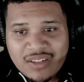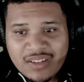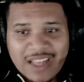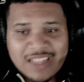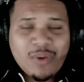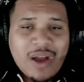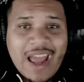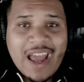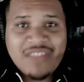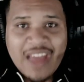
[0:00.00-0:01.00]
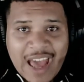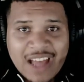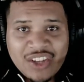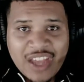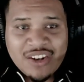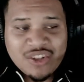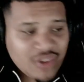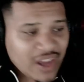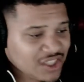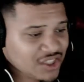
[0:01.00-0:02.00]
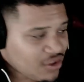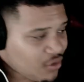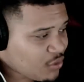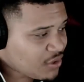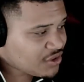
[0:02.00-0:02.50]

That's why I have the alligator strategy on the